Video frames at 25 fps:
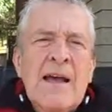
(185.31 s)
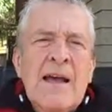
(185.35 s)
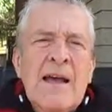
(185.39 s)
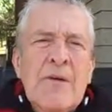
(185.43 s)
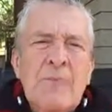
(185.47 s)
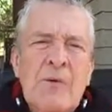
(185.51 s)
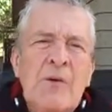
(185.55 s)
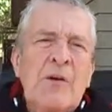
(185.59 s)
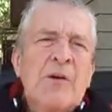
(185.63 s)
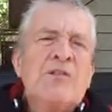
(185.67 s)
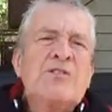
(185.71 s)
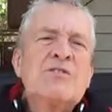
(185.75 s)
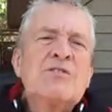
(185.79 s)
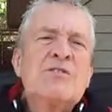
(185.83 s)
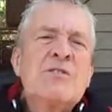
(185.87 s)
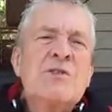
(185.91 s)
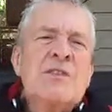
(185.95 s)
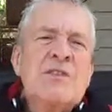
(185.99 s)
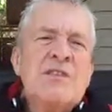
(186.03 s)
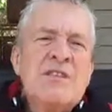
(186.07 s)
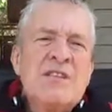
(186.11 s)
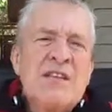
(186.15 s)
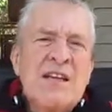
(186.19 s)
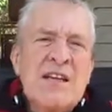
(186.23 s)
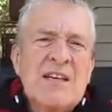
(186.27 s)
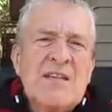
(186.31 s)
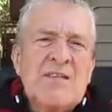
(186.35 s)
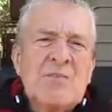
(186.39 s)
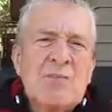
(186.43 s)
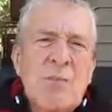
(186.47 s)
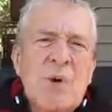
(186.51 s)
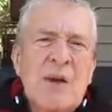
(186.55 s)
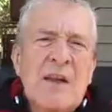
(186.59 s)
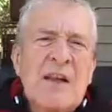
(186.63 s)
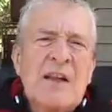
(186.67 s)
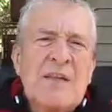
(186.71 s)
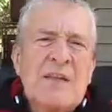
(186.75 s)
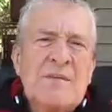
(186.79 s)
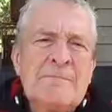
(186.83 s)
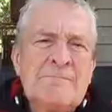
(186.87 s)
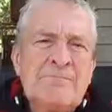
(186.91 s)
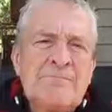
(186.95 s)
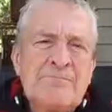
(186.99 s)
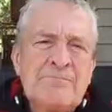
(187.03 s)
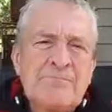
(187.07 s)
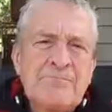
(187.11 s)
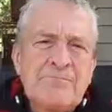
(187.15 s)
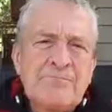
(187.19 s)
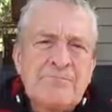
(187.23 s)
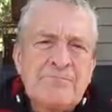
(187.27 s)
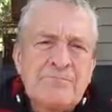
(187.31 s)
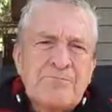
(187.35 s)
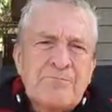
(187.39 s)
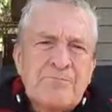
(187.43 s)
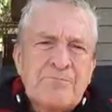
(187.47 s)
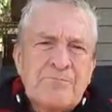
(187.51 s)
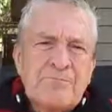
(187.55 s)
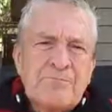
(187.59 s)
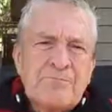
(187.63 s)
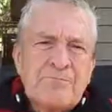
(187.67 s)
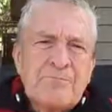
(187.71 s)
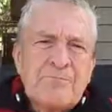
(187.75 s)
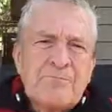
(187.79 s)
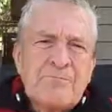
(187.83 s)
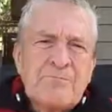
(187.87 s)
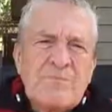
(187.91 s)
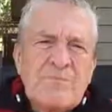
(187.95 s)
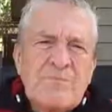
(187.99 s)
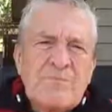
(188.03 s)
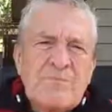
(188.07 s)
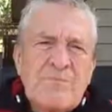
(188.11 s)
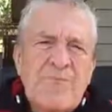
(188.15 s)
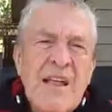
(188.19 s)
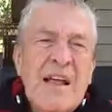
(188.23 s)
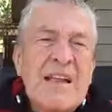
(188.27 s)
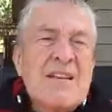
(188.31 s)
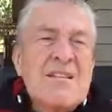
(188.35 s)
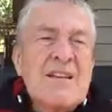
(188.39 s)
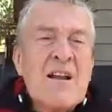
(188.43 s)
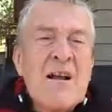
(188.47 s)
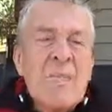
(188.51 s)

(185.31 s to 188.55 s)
And pretty soon he says, well, that's